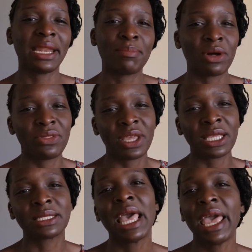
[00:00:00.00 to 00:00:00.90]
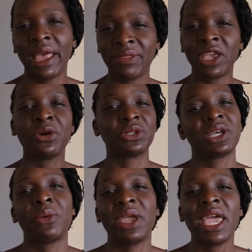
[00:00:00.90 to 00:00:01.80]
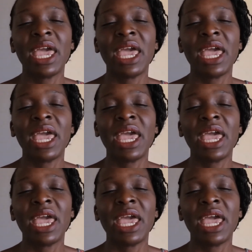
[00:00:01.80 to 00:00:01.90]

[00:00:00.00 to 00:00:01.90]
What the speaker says: about this and they got away.